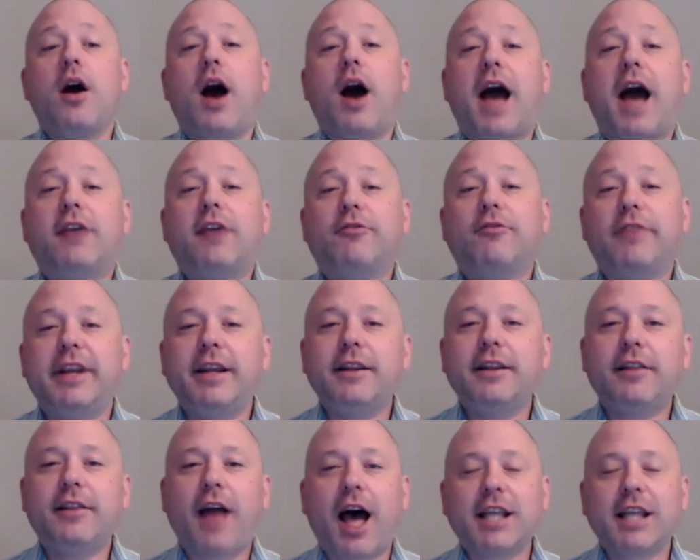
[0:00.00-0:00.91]
I read
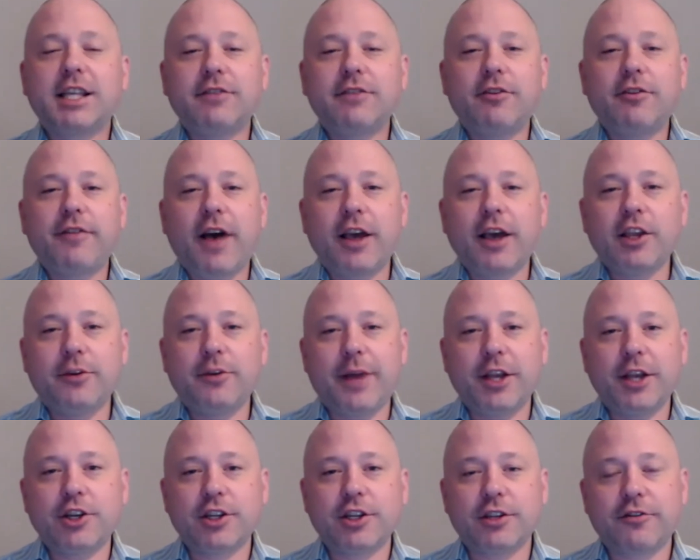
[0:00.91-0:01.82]
lots of
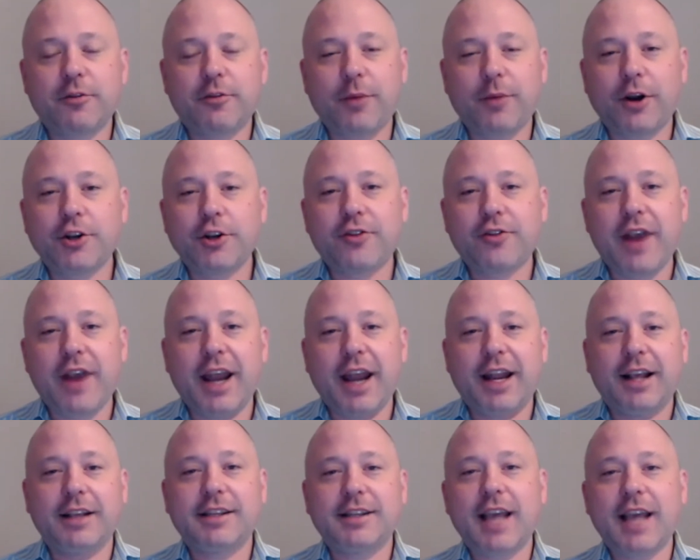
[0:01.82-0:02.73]
evaluations from our trainings,